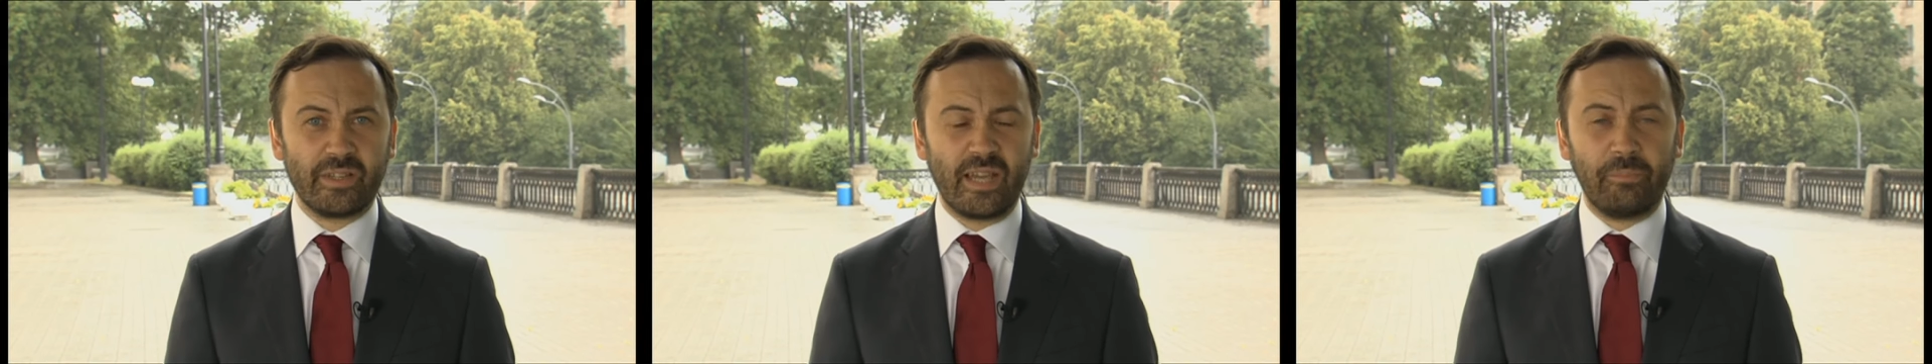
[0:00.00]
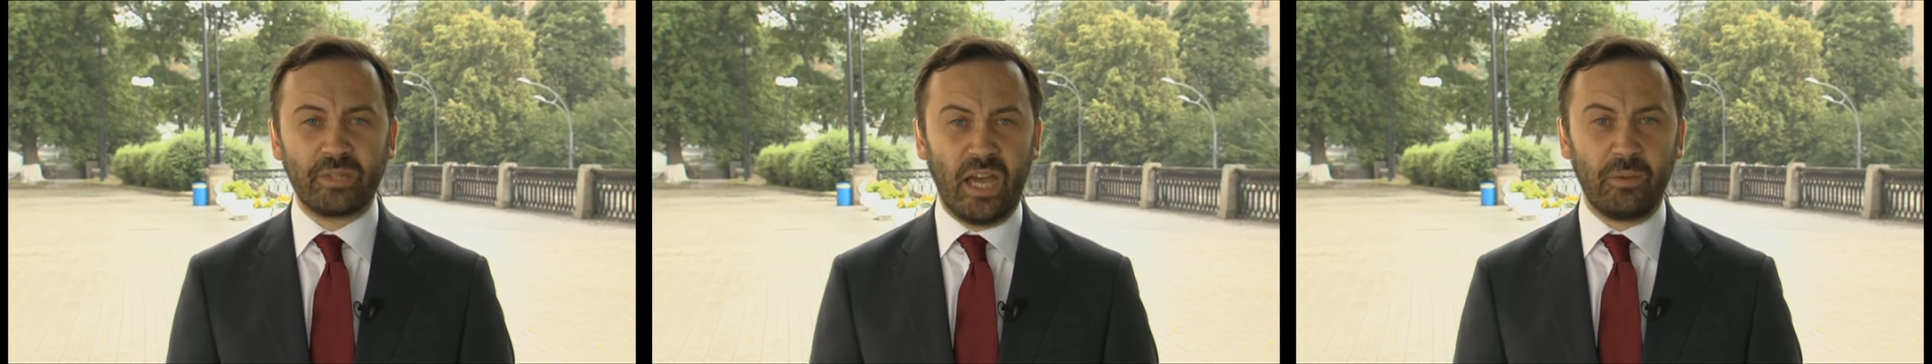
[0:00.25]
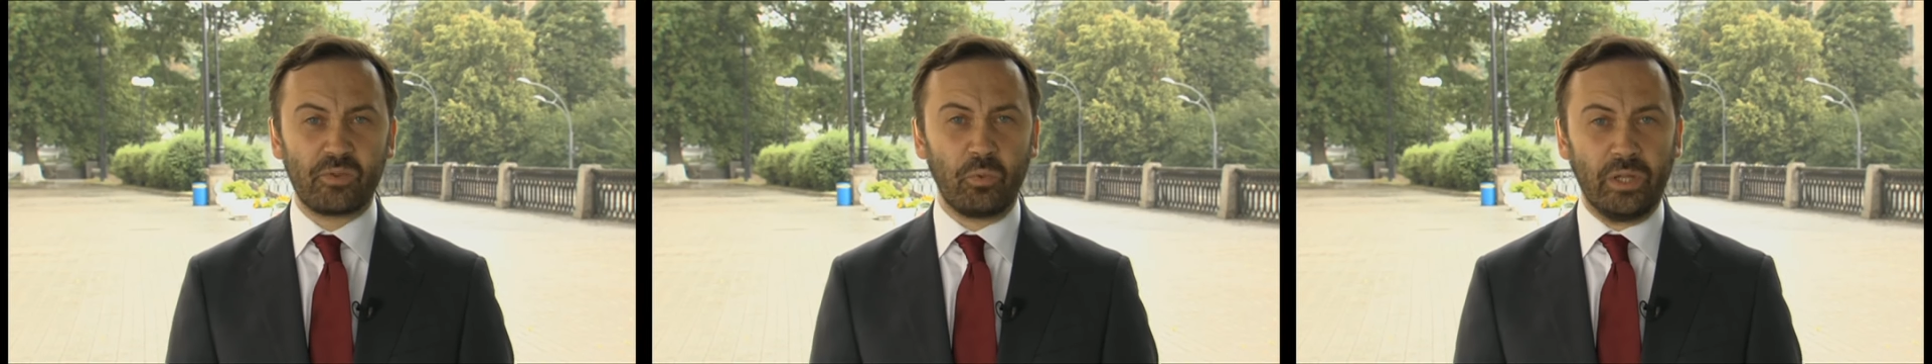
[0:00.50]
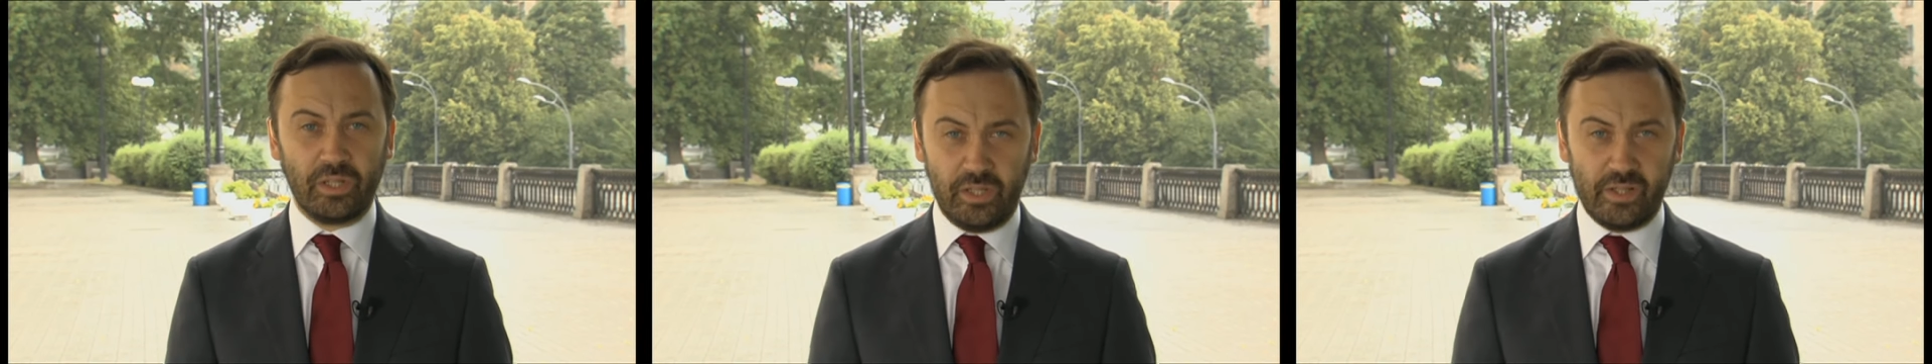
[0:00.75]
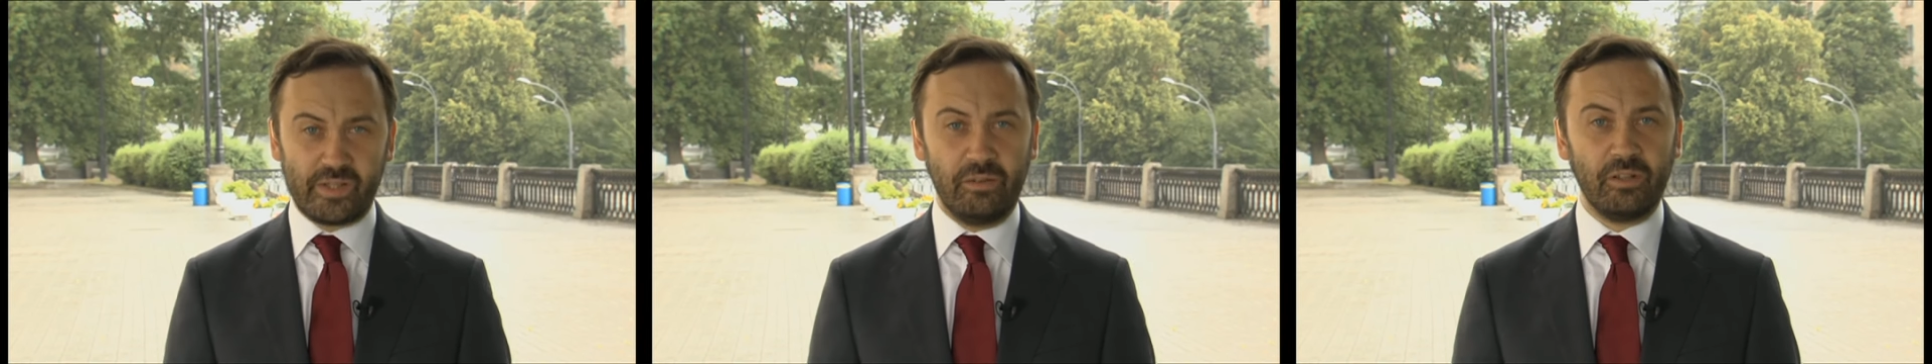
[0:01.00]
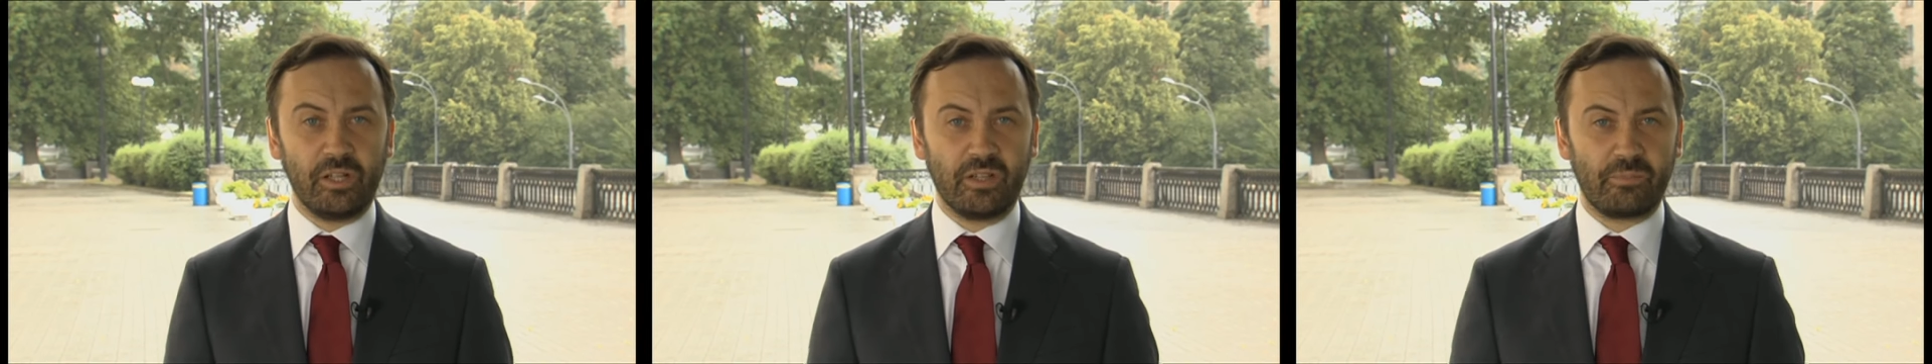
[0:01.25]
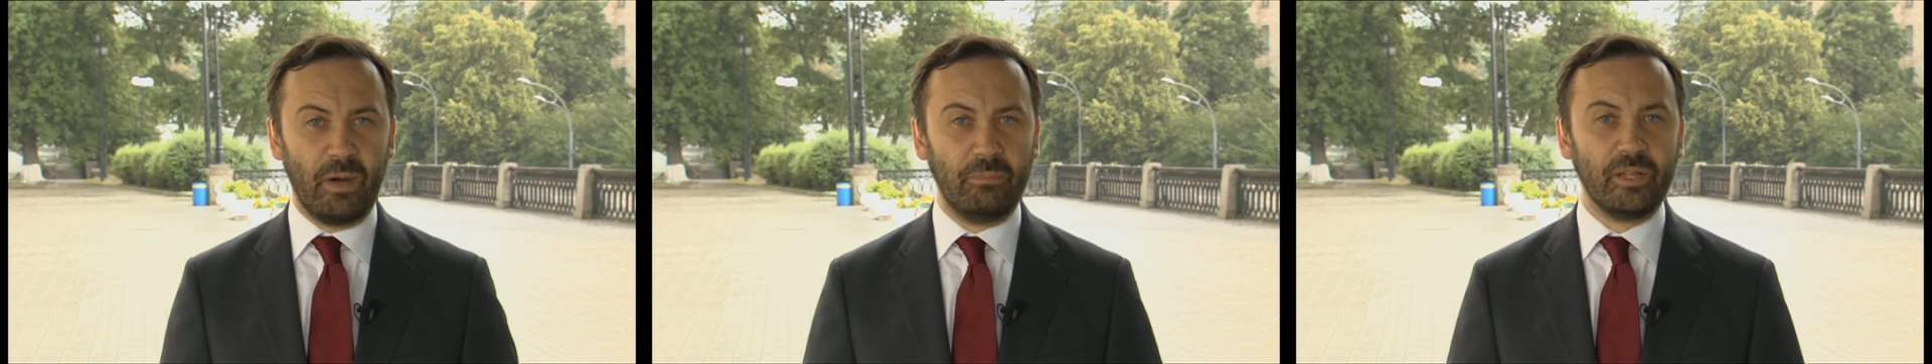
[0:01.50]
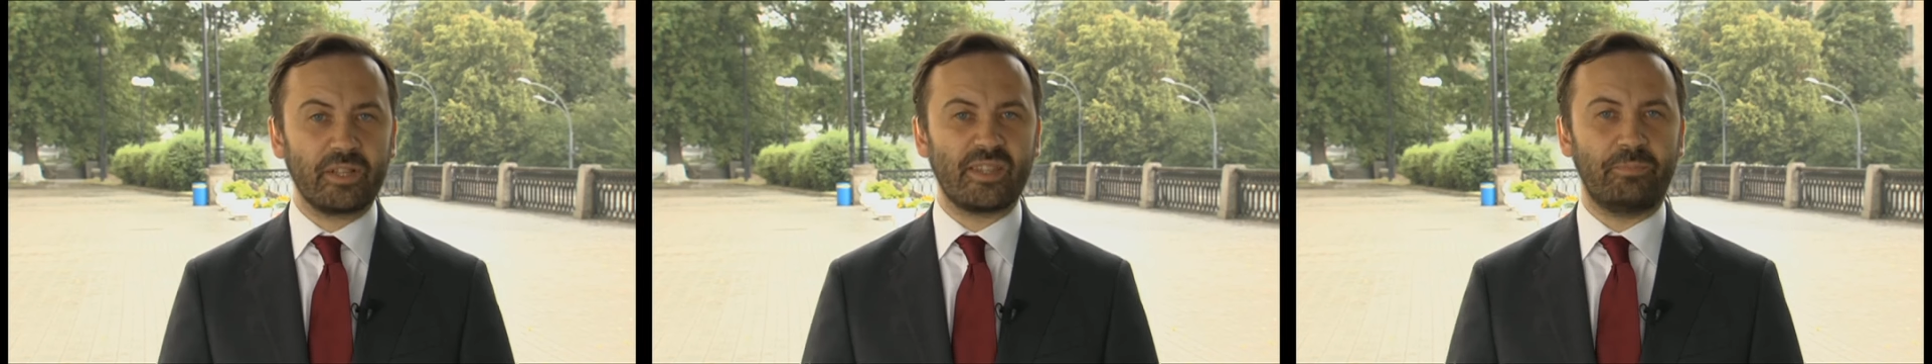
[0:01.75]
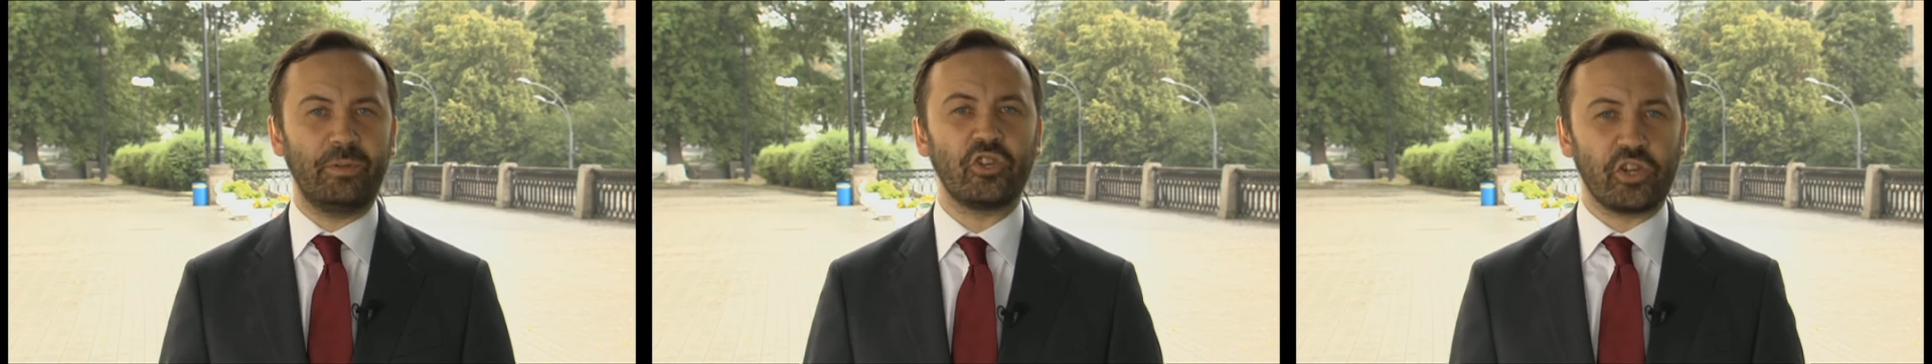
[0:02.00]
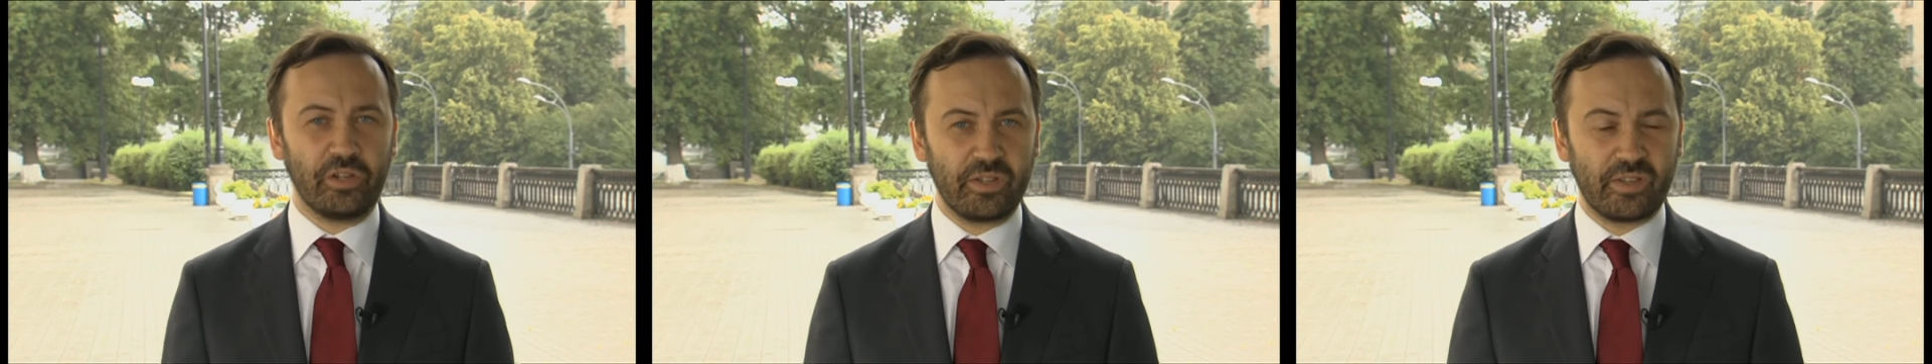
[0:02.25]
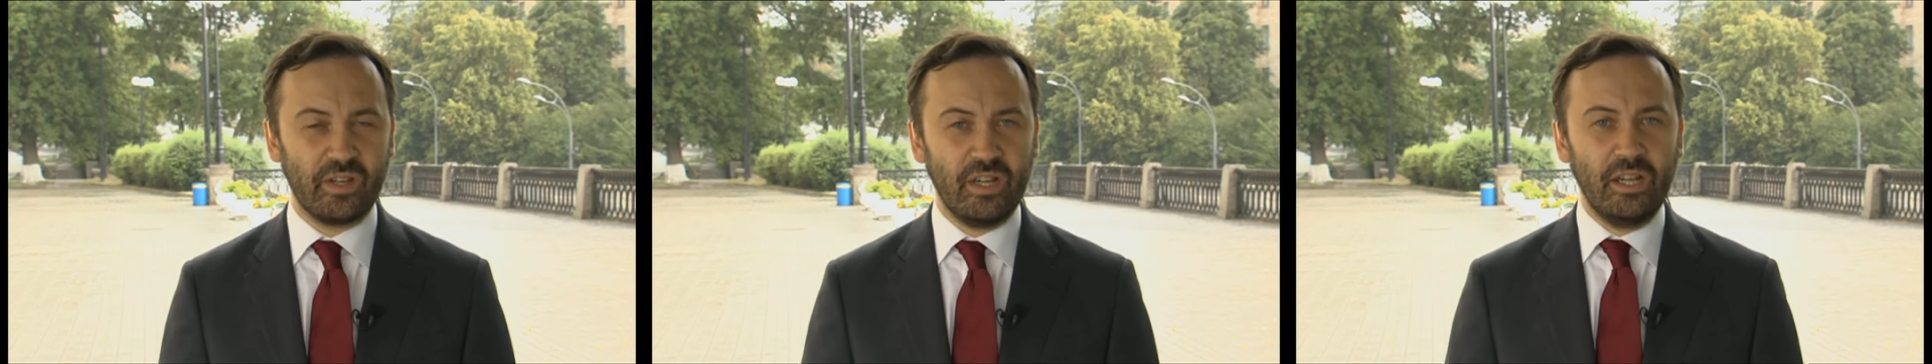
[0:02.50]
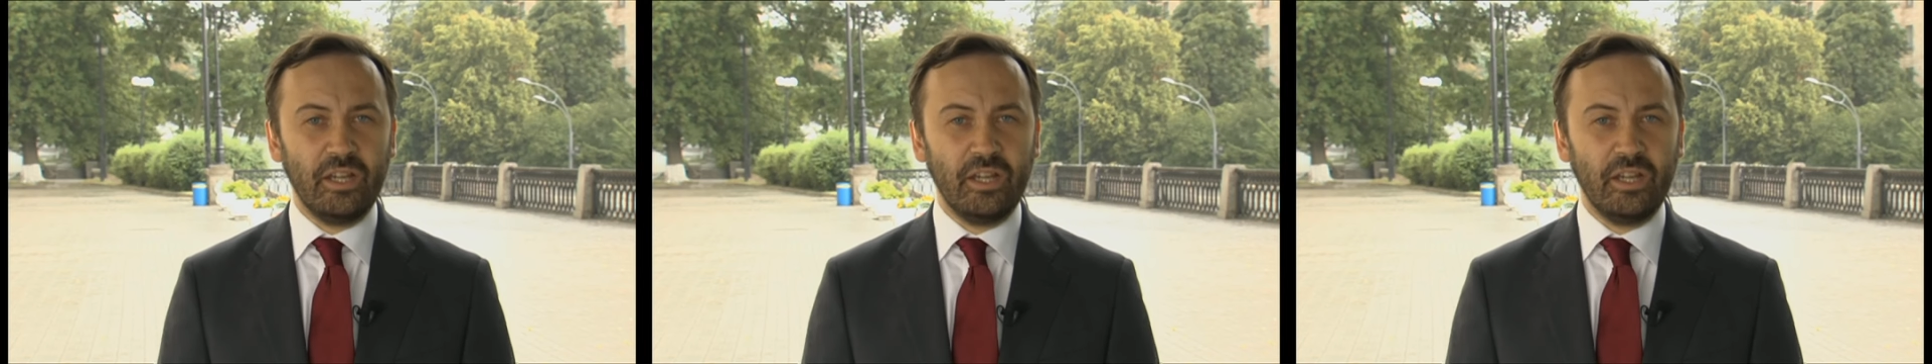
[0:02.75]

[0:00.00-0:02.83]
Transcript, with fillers: sometimes when he is giving his public speeches,